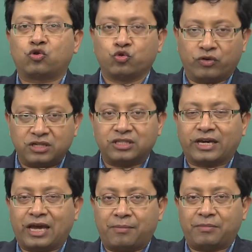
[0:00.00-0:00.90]
towards
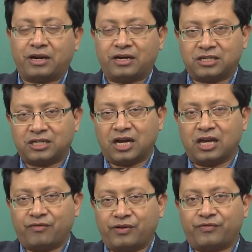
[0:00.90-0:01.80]
the gamble and shy
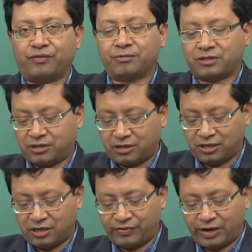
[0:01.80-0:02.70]
away from the
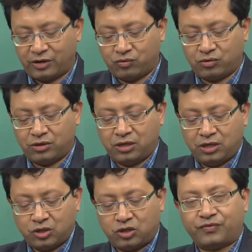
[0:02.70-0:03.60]
certainty value.
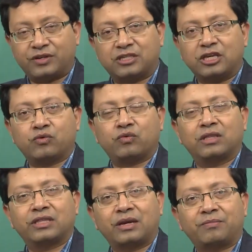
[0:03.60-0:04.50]
So, if it is
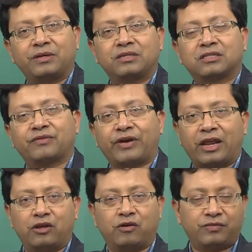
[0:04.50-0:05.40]
equal, that means the
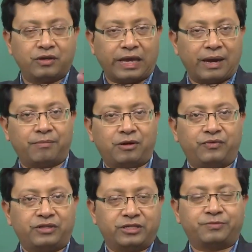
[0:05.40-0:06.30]
value of the gamble
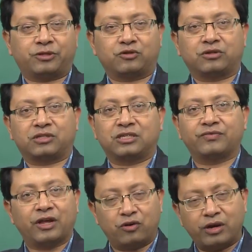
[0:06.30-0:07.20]
with respect to the
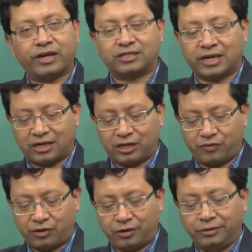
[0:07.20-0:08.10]
C value are
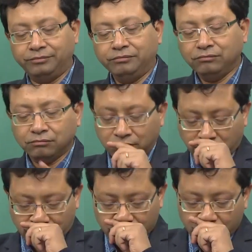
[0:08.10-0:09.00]
exactly equal.
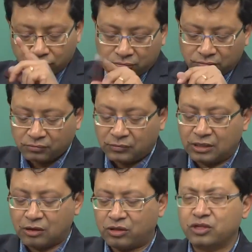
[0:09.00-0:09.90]

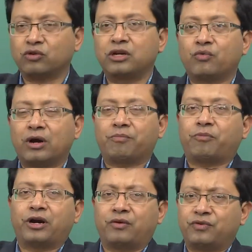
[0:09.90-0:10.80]
Now, there is only one
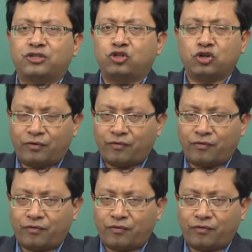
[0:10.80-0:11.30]
point which you